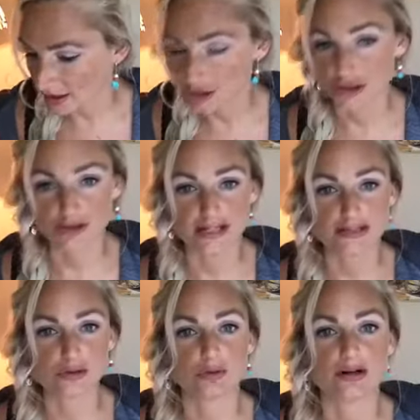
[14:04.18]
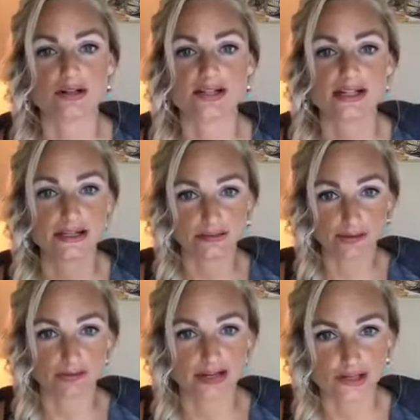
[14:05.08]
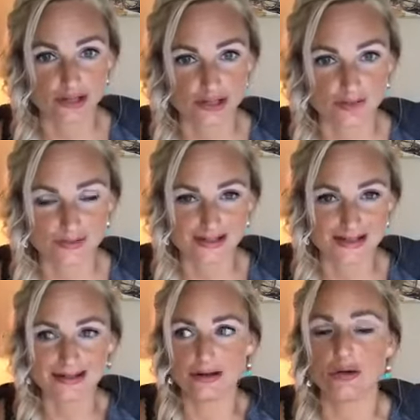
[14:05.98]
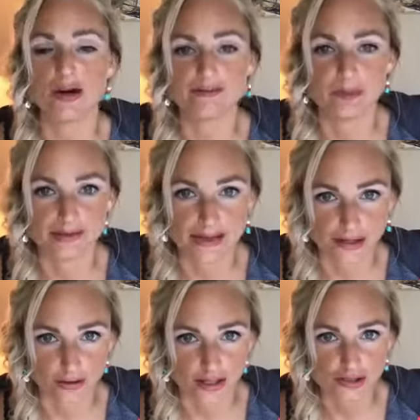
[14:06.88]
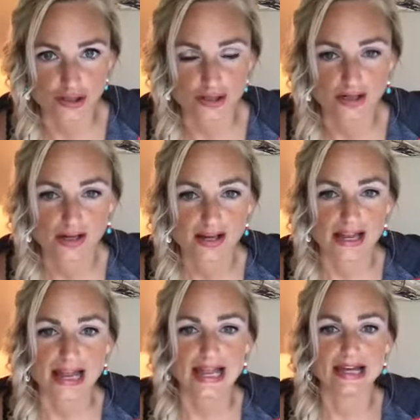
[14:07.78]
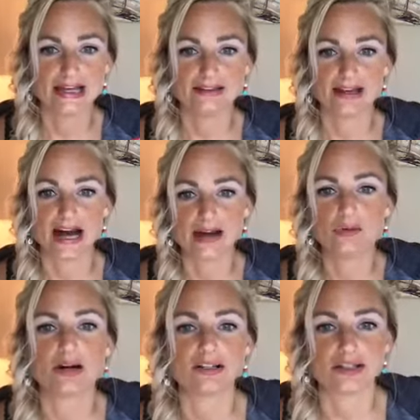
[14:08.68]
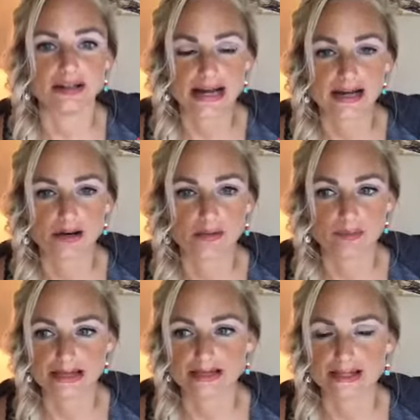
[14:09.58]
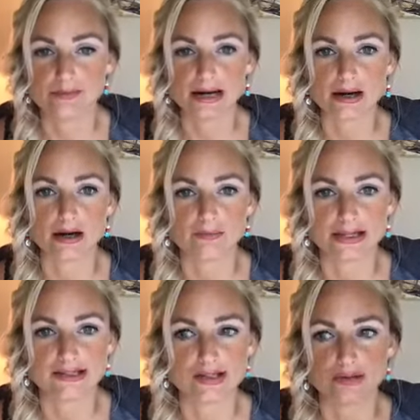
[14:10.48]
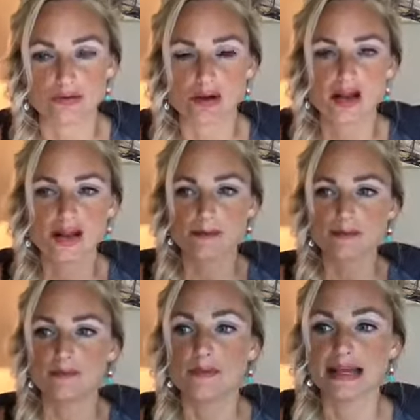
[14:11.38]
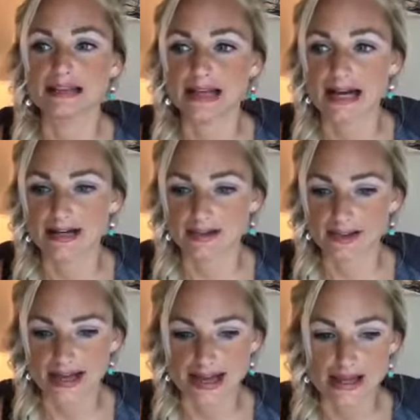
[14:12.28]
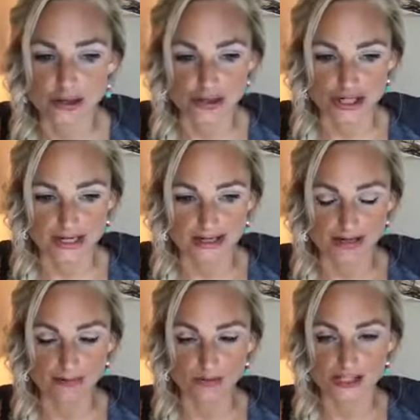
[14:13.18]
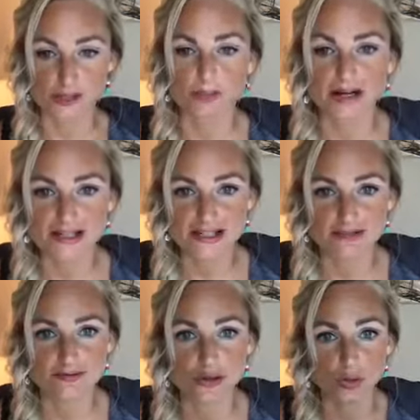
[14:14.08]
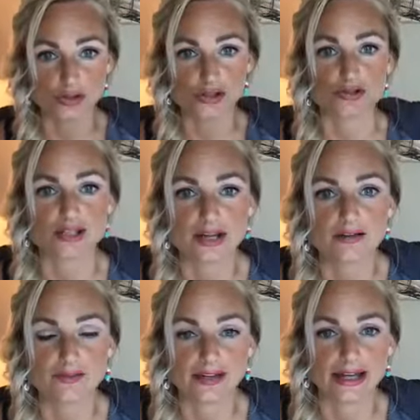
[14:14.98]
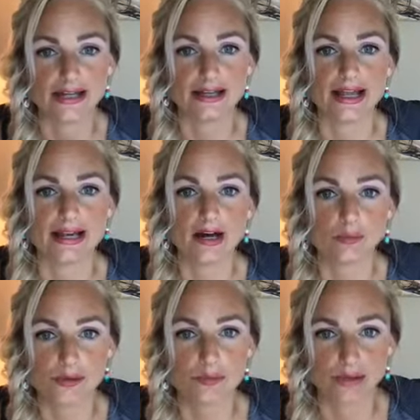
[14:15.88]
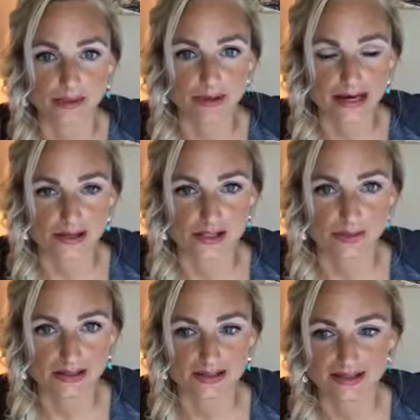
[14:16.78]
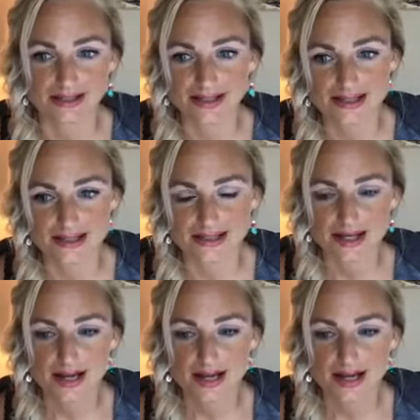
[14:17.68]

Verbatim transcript: journey towards healing relationships is i know i've been that crutch and i want to now be the empowerment to make that that energy responsive towards yourself again and help you break patterns because the thing is is